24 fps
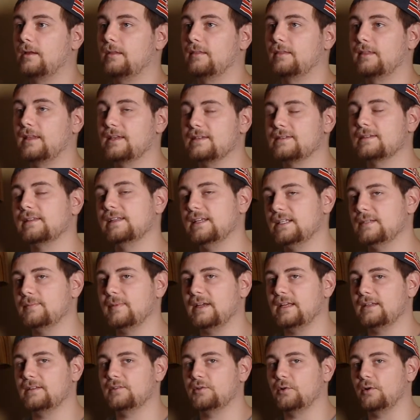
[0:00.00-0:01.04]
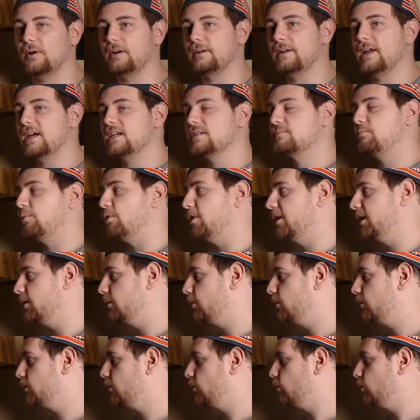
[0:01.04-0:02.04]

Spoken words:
This leads me into our next point